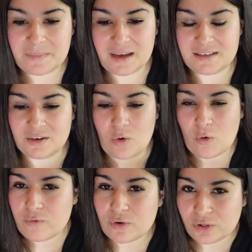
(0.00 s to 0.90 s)
is an
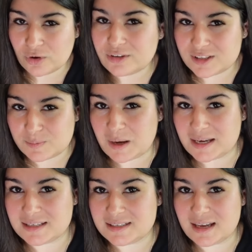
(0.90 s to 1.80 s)
overlooked
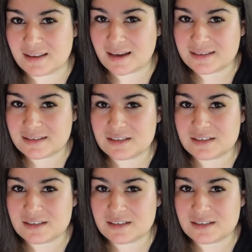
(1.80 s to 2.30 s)
space, and that's the